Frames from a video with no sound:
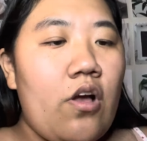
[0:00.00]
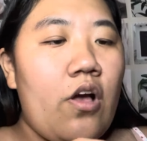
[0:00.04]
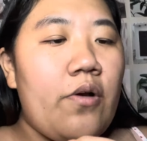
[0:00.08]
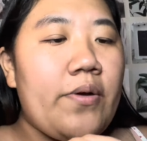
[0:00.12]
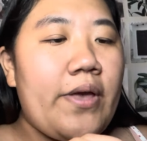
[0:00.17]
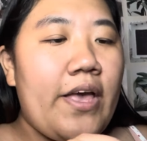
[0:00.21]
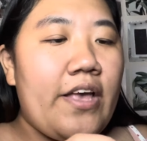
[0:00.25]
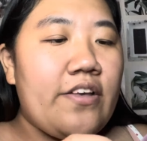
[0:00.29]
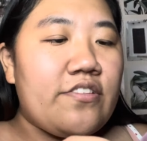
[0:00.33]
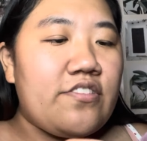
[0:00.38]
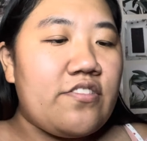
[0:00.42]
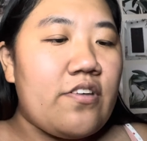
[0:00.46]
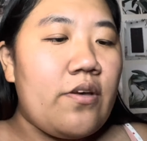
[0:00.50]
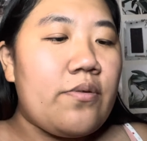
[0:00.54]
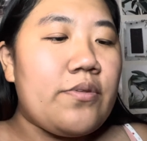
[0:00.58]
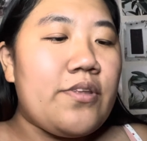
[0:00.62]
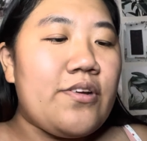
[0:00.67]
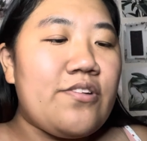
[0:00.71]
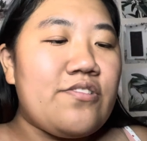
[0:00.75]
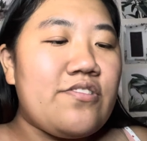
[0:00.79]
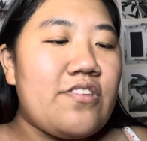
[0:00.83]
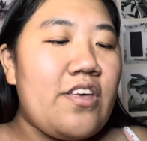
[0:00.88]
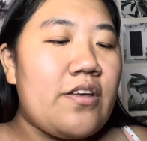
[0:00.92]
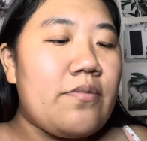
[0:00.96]
Okay, so
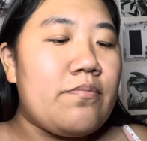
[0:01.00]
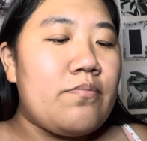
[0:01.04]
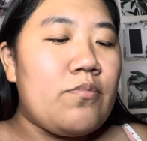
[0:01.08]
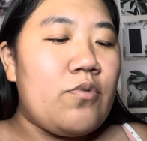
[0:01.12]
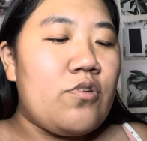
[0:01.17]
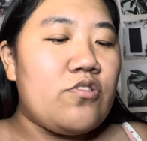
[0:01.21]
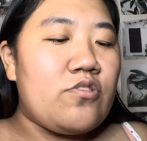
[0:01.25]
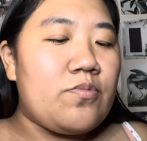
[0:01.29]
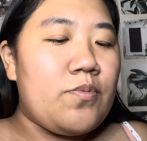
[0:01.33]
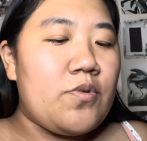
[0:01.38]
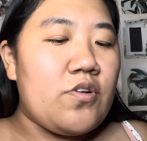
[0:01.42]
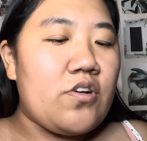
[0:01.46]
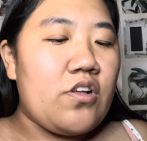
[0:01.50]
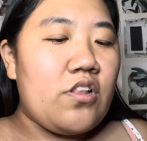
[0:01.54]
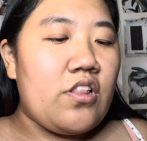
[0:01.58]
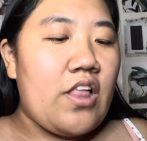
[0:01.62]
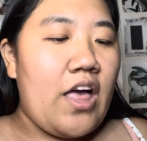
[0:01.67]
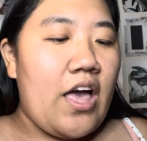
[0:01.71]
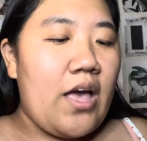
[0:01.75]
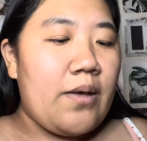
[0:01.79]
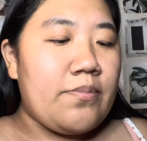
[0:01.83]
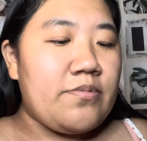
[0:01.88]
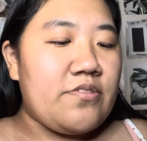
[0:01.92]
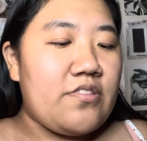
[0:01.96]
there's like multiple
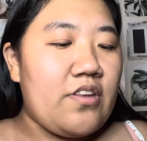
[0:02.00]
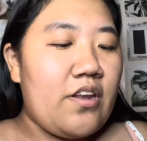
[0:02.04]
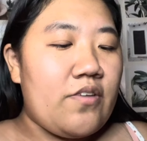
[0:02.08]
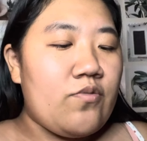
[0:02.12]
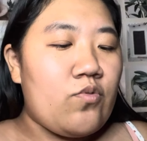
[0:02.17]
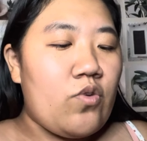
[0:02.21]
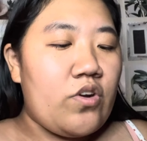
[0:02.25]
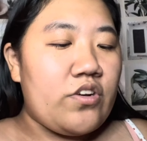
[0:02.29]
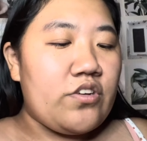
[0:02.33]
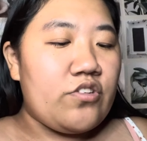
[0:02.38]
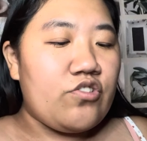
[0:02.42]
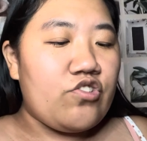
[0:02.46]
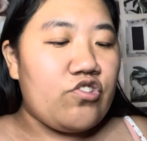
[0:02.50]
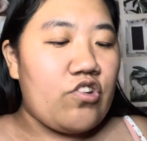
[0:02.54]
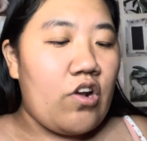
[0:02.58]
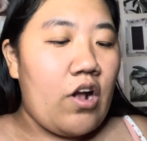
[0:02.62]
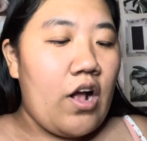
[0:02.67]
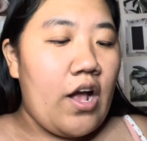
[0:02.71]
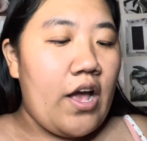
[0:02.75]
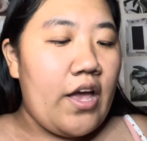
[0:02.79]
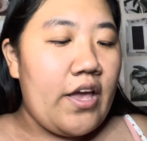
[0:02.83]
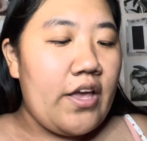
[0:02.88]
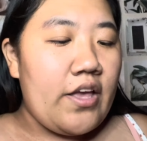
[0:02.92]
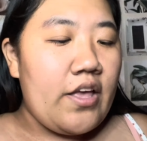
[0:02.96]
collabs that I've wanted to
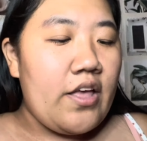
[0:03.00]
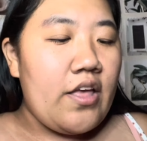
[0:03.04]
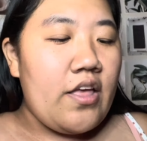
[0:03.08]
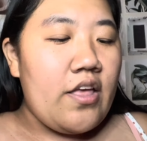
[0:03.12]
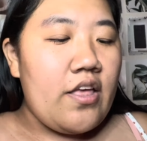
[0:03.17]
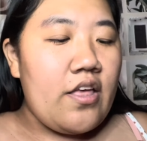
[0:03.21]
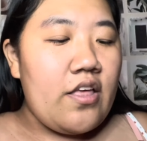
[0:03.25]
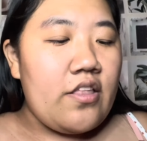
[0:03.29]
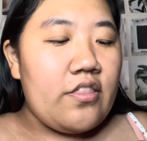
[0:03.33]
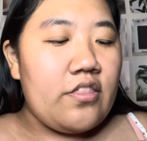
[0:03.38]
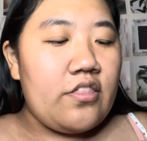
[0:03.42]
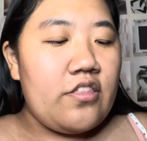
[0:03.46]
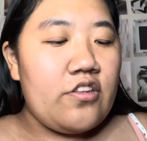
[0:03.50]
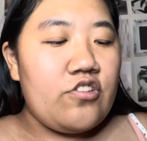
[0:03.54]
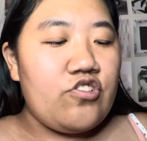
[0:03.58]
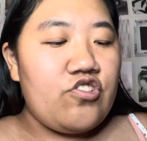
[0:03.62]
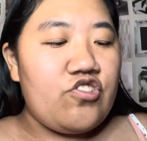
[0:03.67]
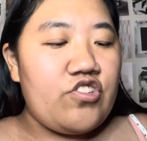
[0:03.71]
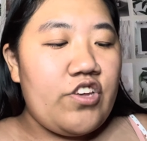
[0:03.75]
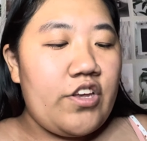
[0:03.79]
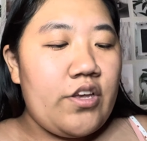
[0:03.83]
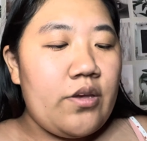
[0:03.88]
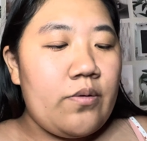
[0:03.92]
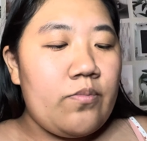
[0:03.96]
try. The
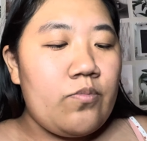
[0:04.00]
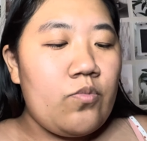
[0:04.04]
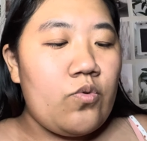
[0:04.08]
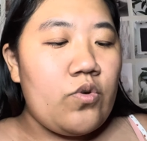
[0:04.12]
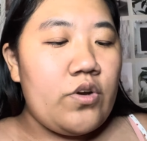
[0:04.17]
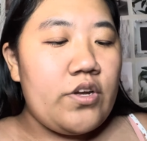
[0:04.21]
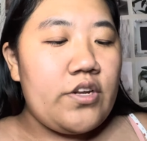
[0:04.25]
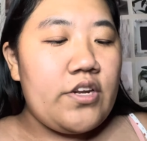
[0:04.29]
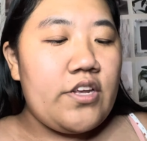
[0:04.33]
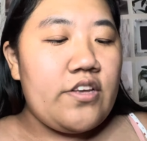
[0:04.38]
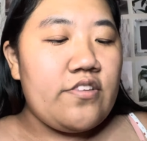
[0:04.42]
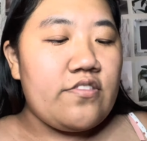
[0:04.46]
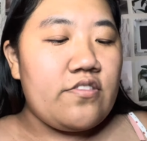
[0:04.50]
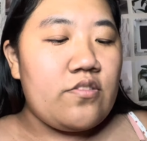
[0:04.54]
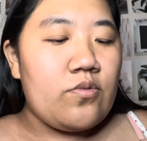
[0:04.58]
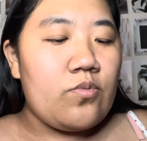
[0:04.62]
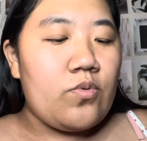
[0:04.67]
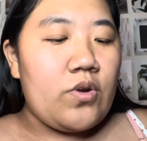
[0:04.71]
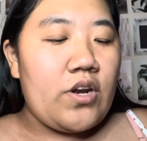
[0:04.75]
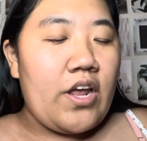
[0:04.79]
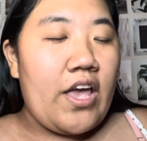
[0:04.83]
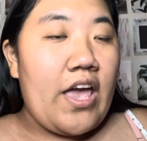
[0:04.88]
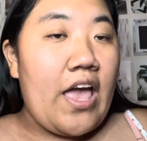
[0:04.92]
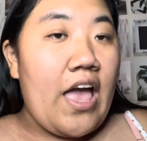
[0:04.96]
jam one is the
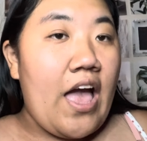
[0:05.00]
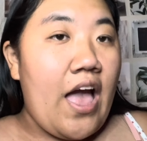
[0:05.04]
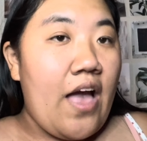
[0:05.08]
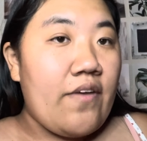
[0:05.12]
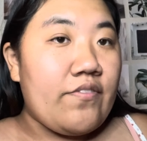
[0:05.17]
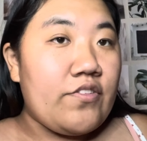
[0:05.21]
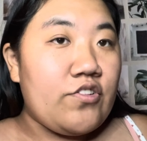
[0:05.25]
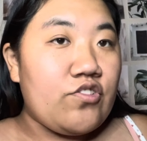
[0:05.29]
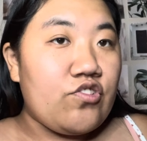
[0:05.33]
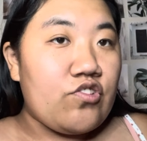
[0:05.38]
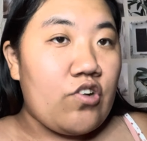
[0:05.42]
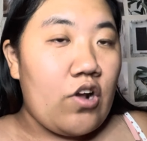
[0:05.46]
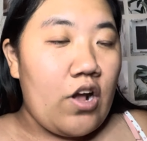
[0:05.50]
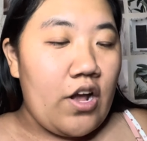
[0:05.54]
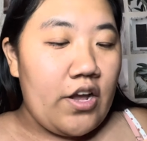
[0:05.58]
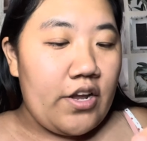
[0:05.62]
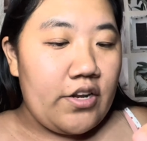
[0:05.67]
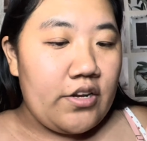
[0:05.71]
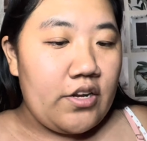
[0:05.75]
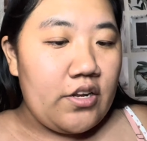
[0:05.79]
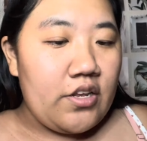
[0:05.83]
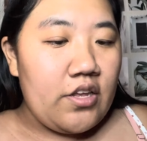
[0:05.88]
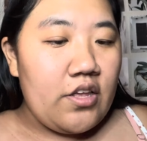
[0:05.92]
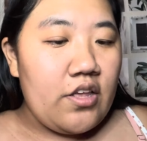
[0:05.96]
one I haven't
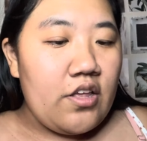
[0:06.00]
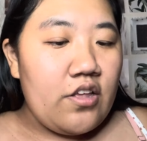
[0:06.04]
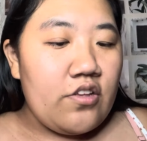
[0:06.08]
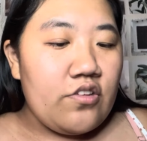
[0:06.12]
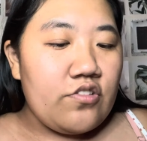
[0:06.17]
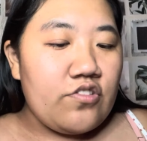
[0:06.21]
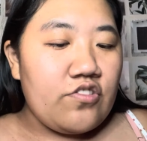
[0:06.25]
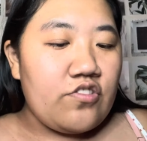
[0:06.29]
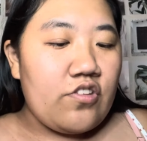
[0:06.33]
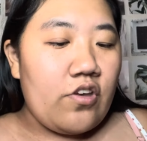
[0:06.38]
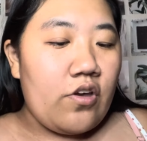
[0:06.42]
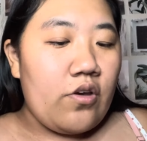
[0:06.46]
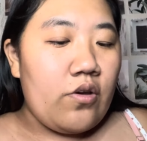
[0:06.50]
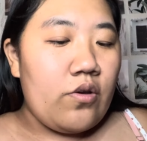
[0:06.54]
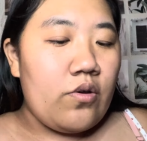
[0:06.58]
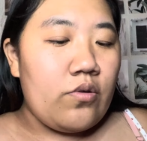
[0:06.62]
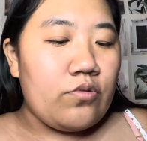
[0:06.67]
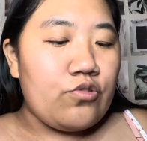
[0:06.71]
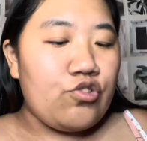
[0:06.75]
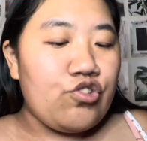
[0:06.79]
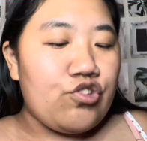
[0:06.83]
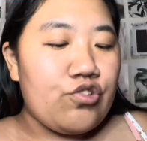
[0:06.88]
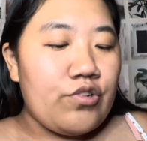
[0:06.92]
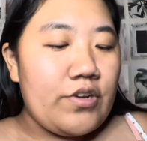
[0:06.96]
tried.
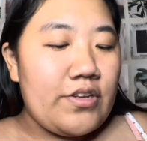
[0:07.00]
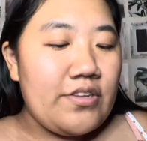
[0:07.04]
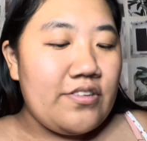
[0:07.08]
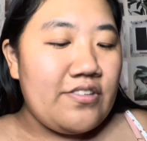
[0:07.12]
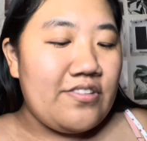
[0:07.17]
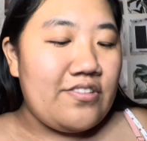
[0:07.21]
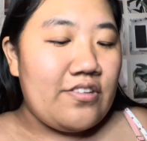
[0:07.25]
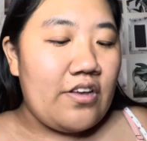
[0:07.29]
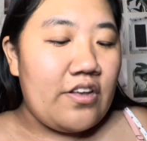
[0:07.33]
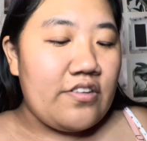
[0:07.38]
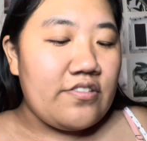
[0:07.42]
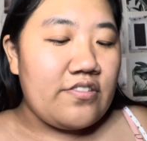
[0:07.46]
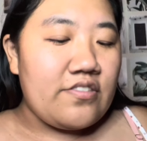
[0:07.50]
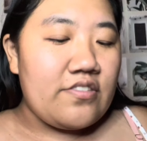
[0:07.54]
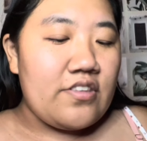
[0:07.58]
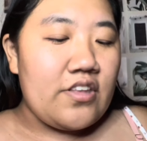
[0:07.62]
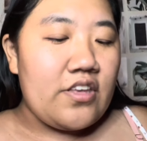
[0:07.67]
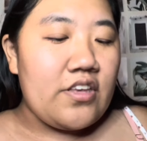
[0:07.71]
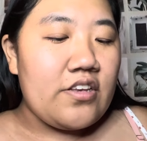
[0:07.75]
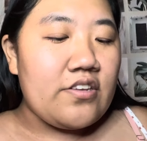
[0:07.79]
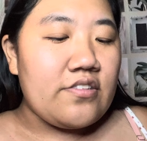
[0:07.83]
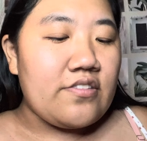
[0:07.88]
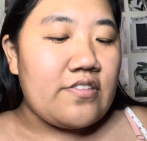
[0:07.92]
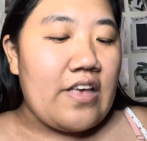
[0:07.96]
So Trin Does
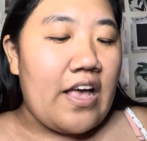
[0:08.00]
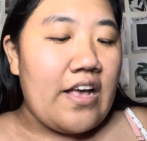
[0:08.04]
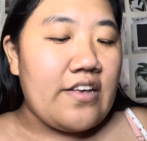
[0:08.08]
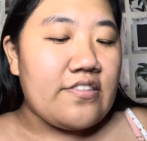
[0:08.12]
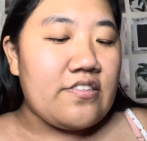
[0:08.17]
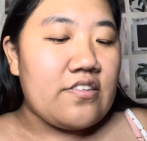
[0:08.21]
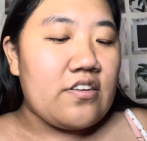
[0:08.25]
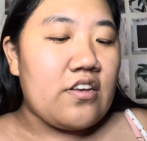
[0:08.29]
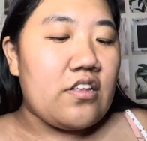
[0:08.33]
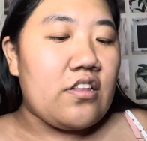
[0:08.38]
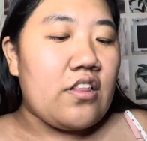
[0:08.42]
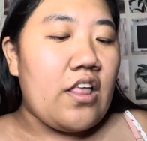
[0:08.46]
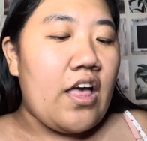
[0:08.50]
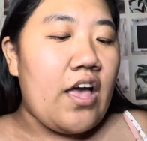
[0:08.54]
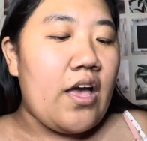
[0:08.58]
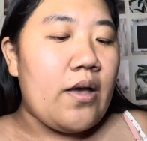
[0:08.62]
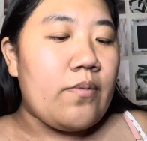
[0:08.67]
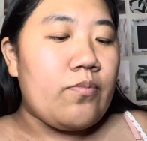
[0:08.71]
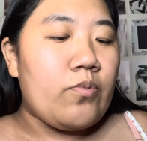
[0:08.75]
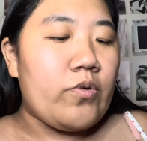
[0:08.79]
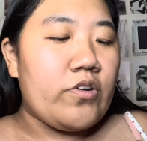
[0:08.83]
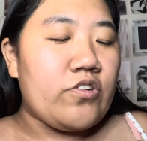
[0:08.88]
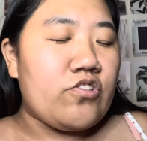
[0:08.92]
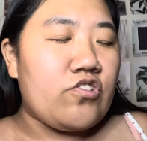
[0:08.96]
Things has a
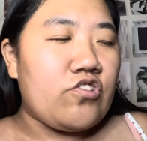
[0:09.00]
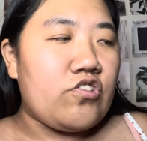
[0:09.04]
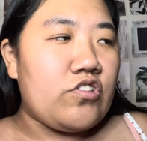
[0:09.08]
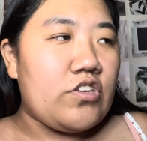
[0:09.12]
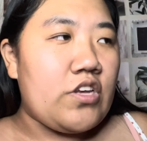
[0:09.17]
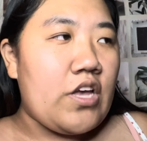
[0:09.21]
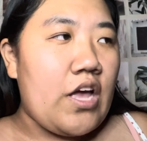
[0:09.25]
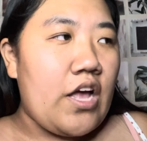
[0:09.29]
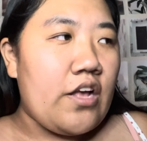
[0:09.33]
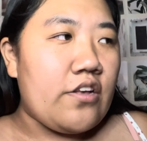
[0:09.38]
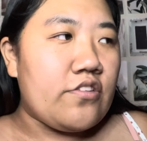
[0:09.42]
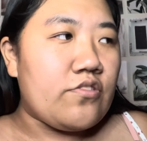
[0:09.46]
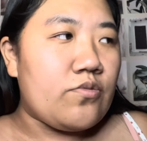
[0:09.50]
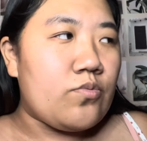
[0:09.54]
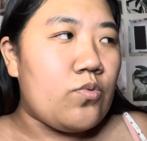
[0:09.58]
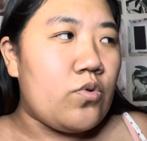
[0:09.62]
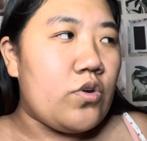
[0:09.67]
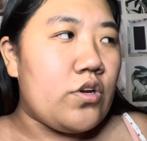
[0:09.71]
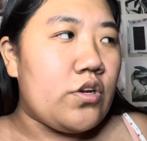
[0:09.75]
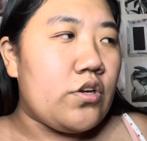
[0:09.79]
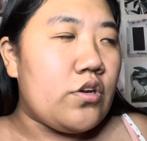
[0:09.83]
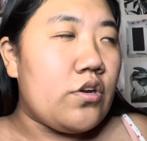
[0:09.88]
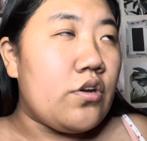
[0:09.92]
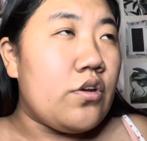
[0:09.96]
collab where she has one